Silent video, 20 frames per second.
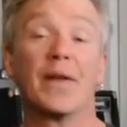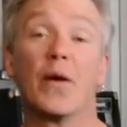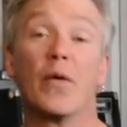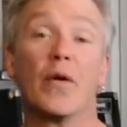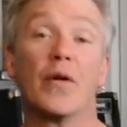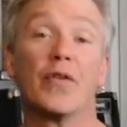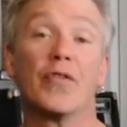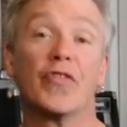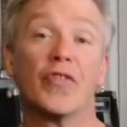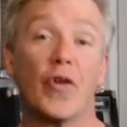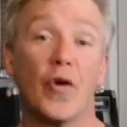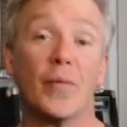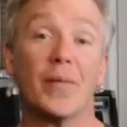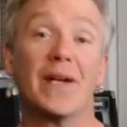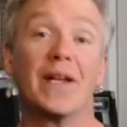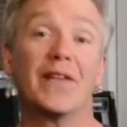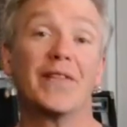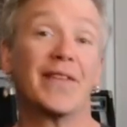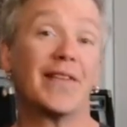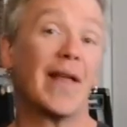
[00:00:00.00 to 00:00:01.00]
are so many
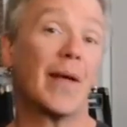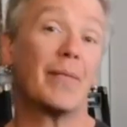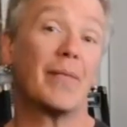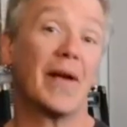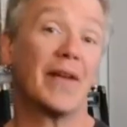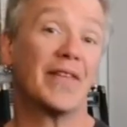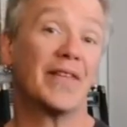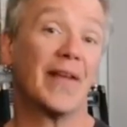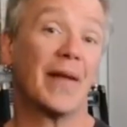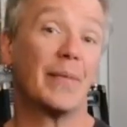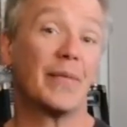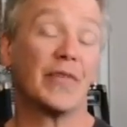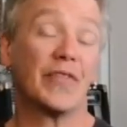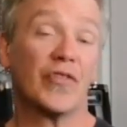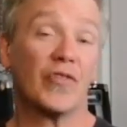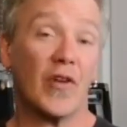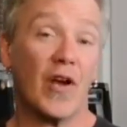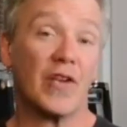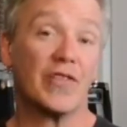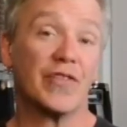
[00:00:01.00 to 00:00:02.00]
step-by-step
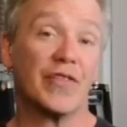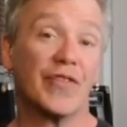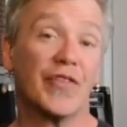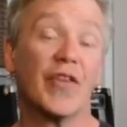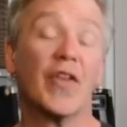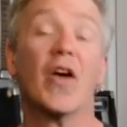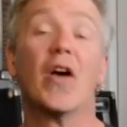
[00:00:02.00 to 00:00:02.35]
instructions